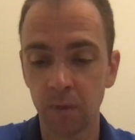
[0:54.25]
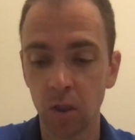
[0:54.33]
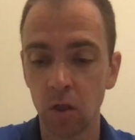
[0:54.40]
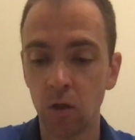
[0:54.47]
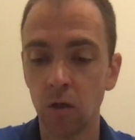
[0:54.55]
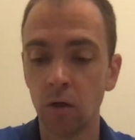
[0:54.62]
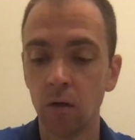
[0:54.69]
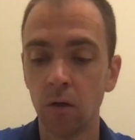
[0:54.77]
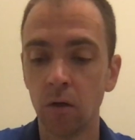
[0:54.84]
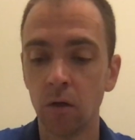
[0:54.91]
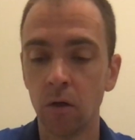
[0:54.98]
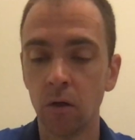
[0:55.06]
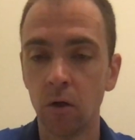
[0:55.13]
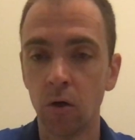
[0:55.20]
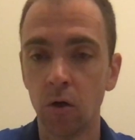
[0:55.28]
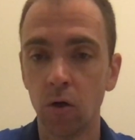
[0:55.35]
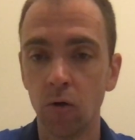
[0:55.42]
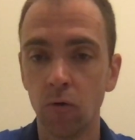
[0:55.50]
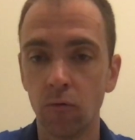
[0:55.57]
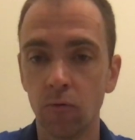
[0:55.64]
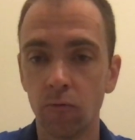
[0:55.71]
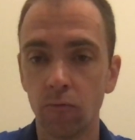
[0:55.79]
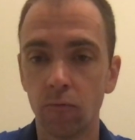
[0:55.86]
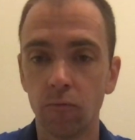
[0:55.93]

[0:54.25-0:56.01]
Nobody speaks.